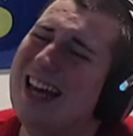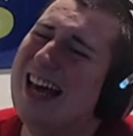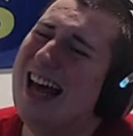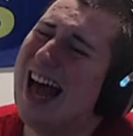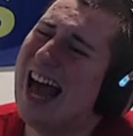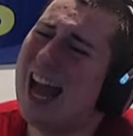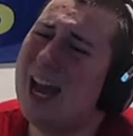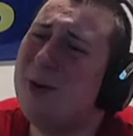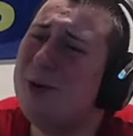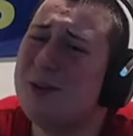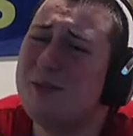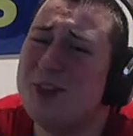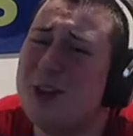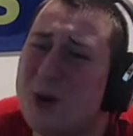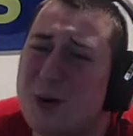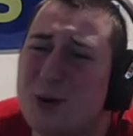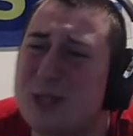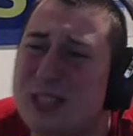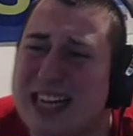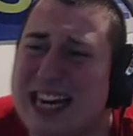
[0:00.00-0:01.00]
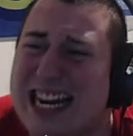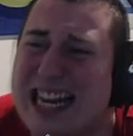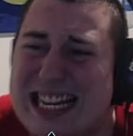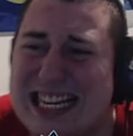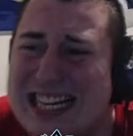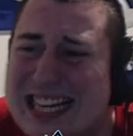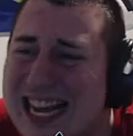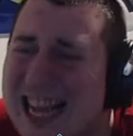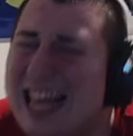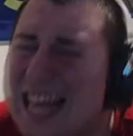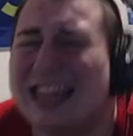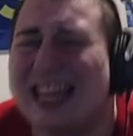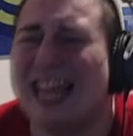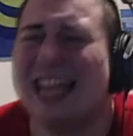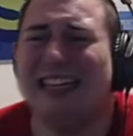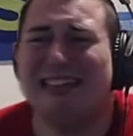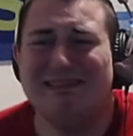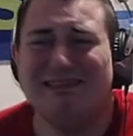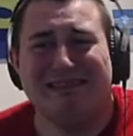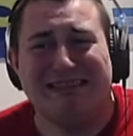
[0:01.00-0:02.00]
I don't even know who's gonna... Like,
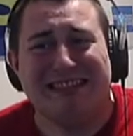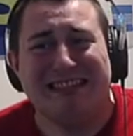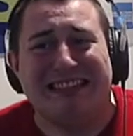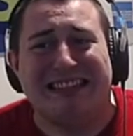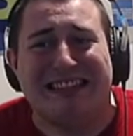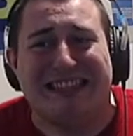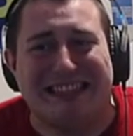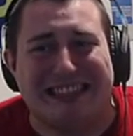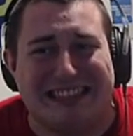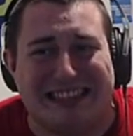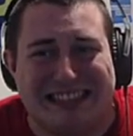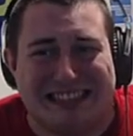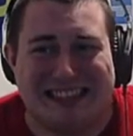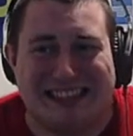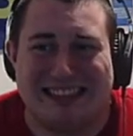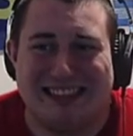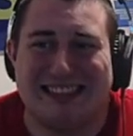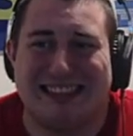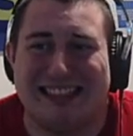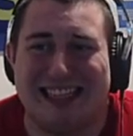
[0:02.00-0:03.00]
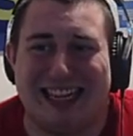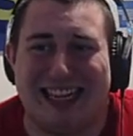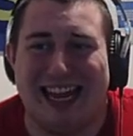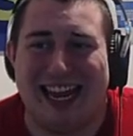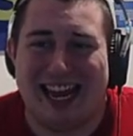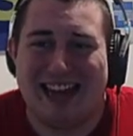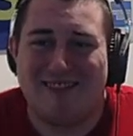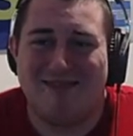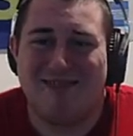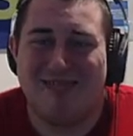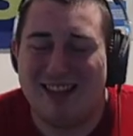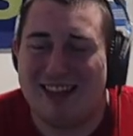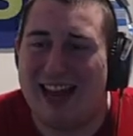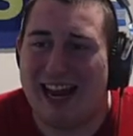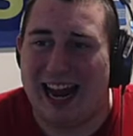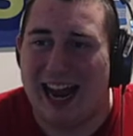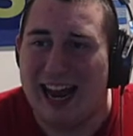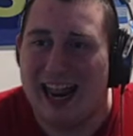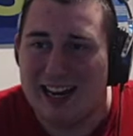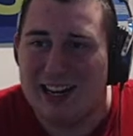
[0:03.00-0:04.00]
ooh, like it, like
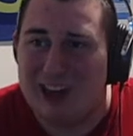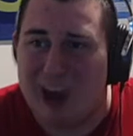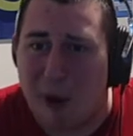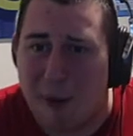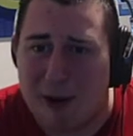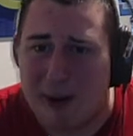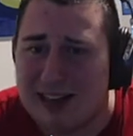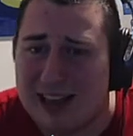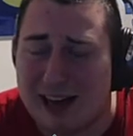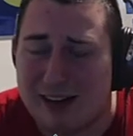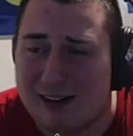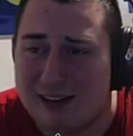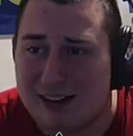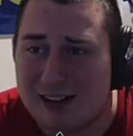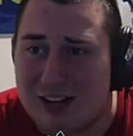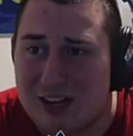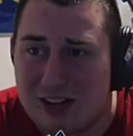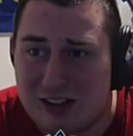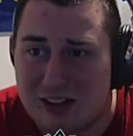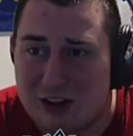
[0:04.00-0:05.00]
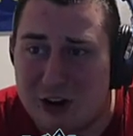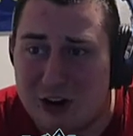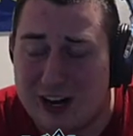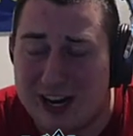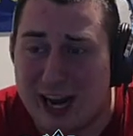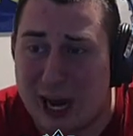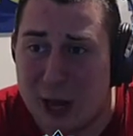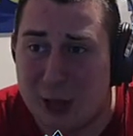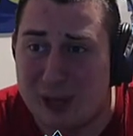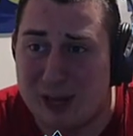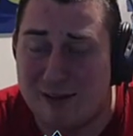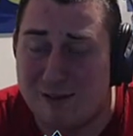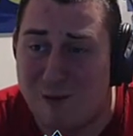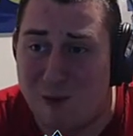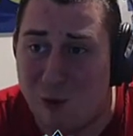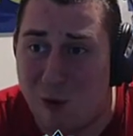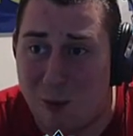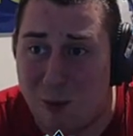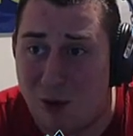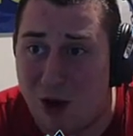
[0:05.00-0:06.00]
knowing that you're killing
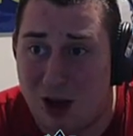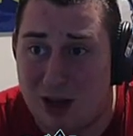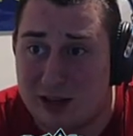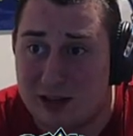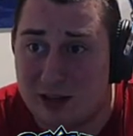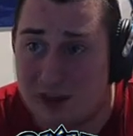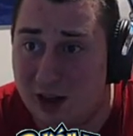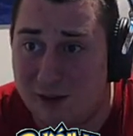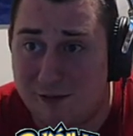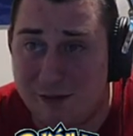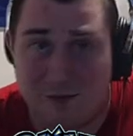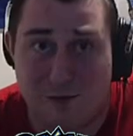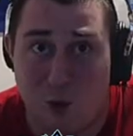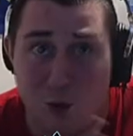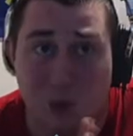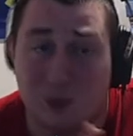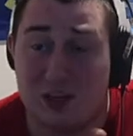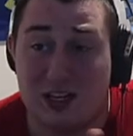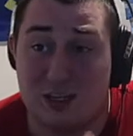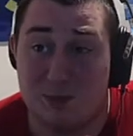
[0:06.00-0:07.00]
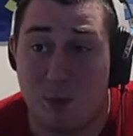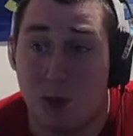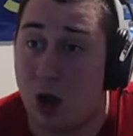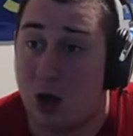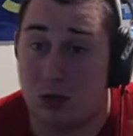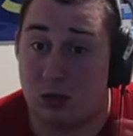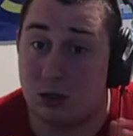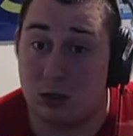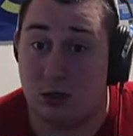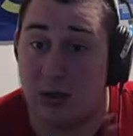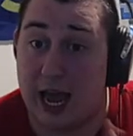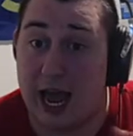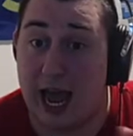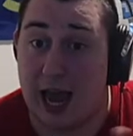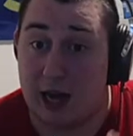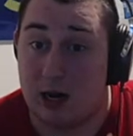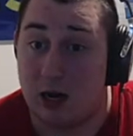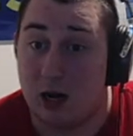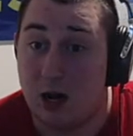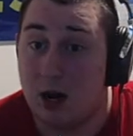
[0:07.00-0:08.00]
four mons, of uh, four of these mons are
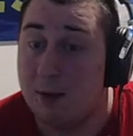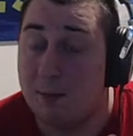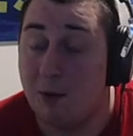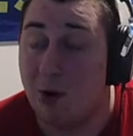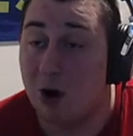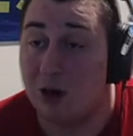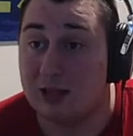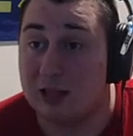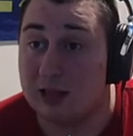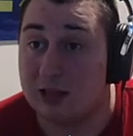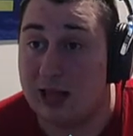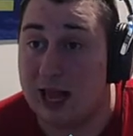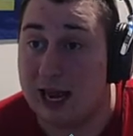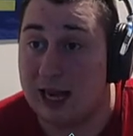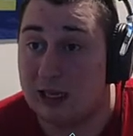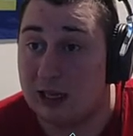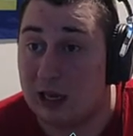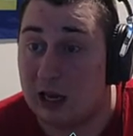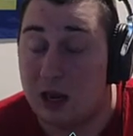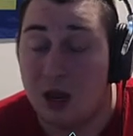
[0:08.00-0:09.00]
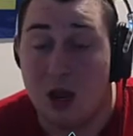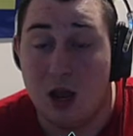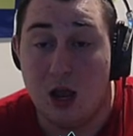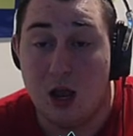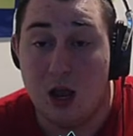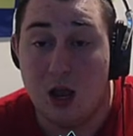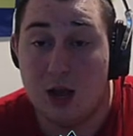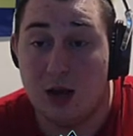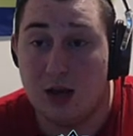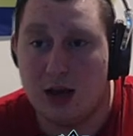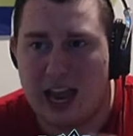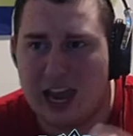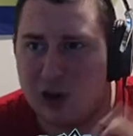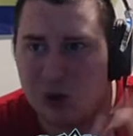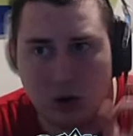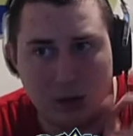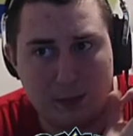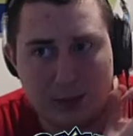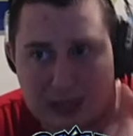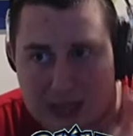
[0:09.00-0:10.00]
dead, more than likely. It
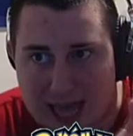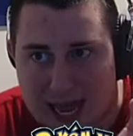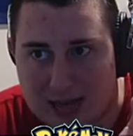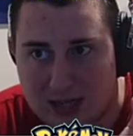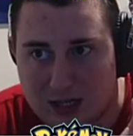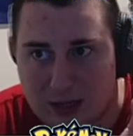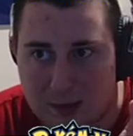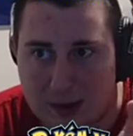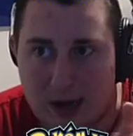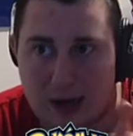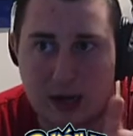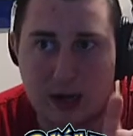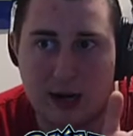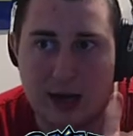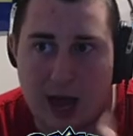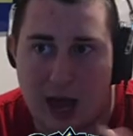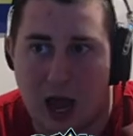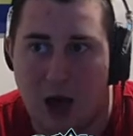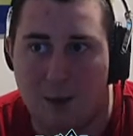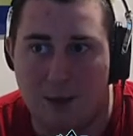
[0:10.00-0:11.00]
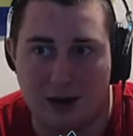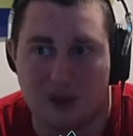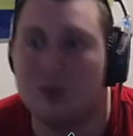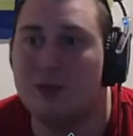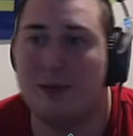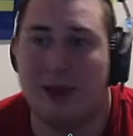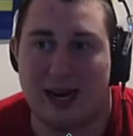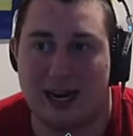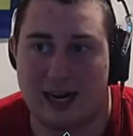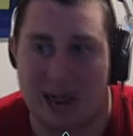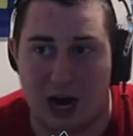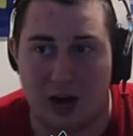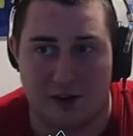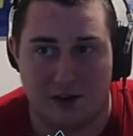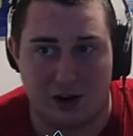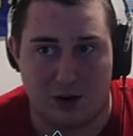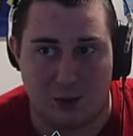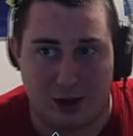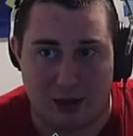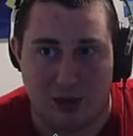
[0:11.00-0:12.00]
could be less depending on how much we make it out of
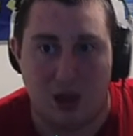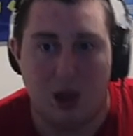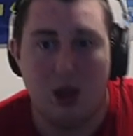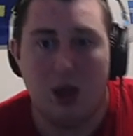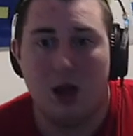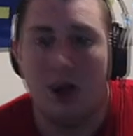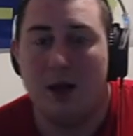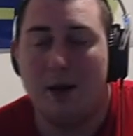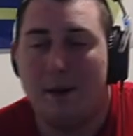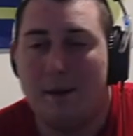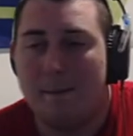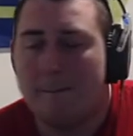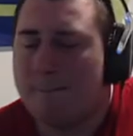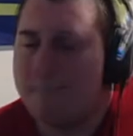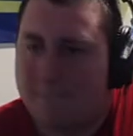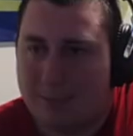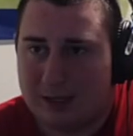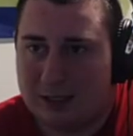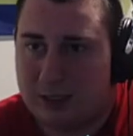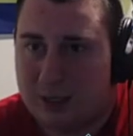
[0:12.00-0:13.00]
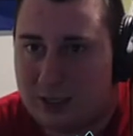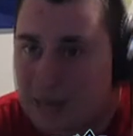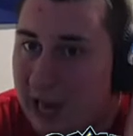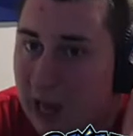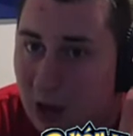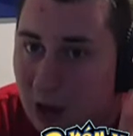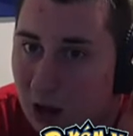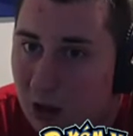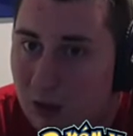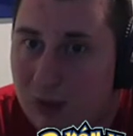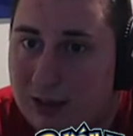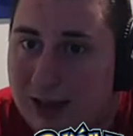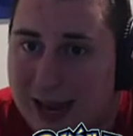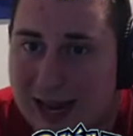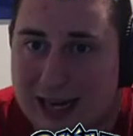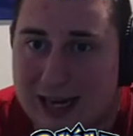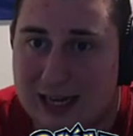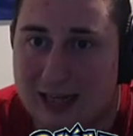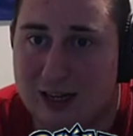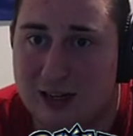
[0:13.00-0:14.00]
here with. But still,
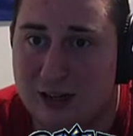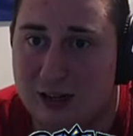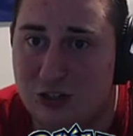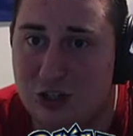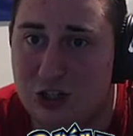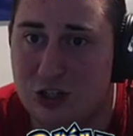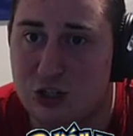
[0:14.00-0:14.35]
like, just